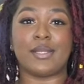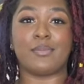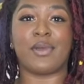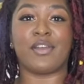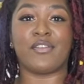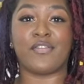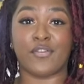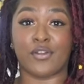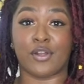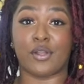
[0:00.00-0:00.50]

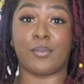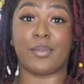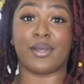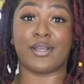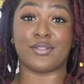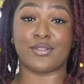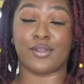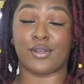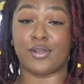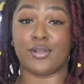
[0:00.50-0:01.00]
my full of
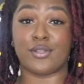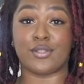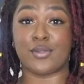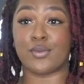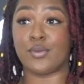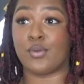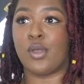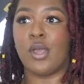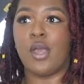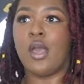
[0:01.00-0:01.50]
bust girls
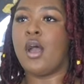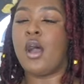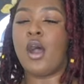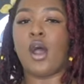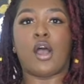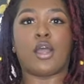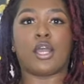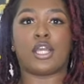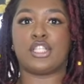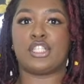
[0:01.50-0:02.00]
who
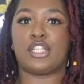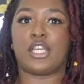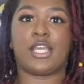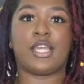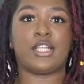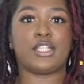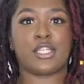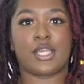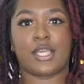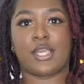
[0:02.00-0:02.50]
are
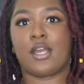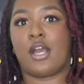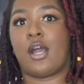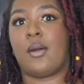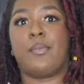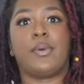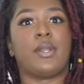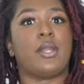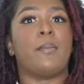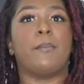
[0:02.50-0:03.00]
J, J
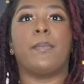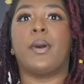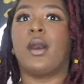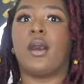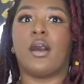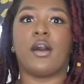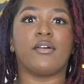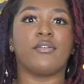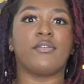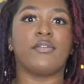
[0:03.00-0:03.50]
cup and
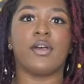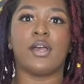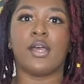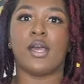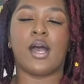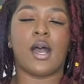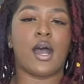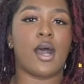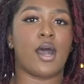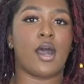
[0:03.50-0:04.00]
above,
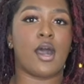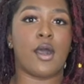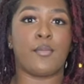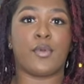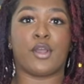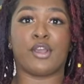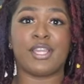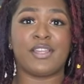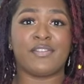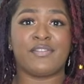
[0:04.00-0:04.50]

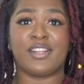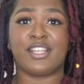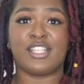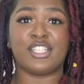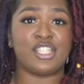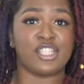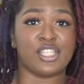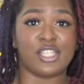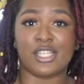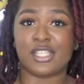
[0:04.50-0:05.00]
or even
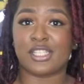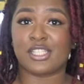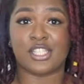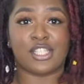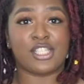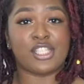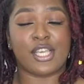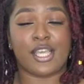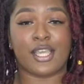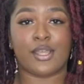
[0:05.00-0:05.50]
a G to
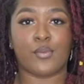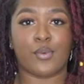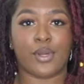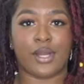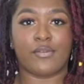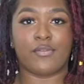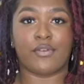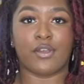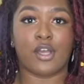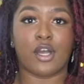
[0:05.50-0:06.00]
J,
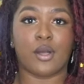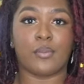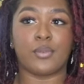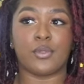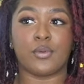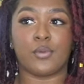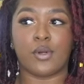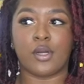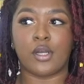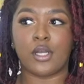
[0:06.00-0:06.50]
whatever cup
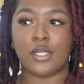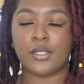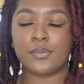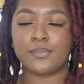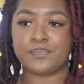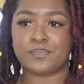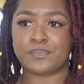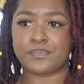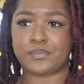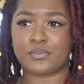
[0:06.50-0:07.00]
you
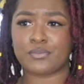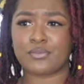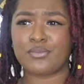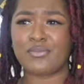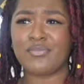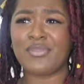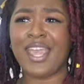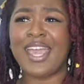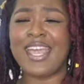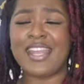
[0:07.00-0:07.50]
are.
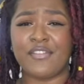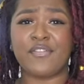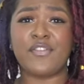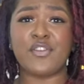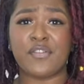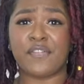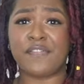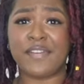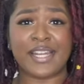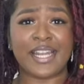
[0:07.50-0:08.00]
And if
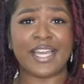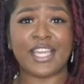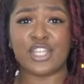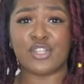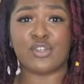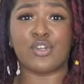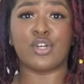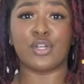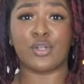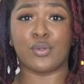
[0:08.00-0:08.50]
you feel like
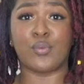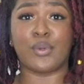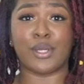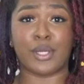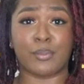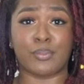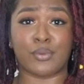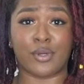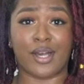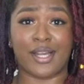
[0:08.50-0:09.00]
you couldn't
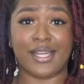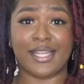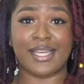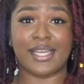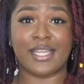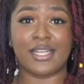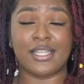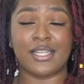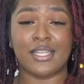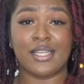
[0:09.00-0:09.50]
wear a
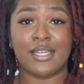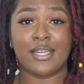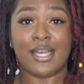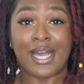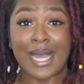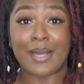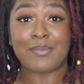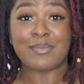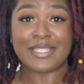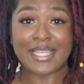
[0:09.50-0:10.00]
bralette,
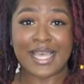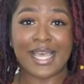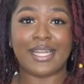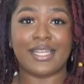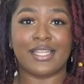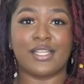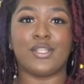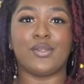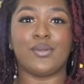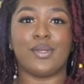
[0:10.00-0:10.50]
I'm
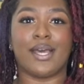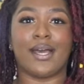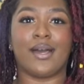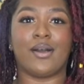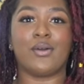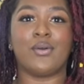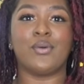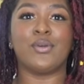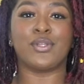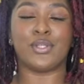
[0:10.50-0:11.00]
telling you
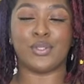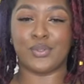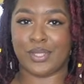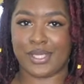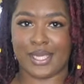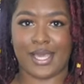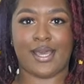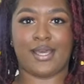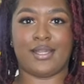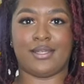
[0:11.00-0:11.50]
now, you
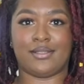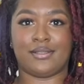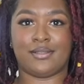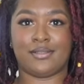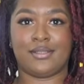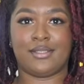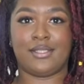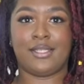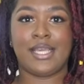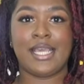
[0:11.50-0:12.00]
can.
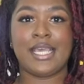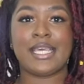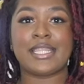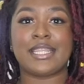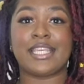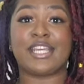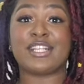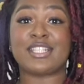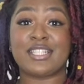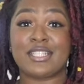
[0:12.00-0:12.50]

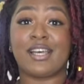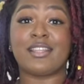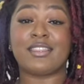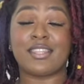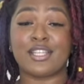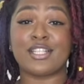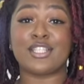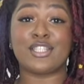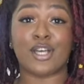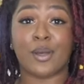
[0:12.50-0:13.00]
There's
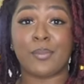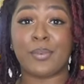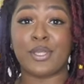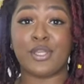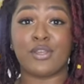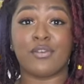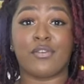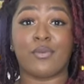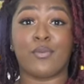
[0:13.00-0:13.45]
nothing stopping you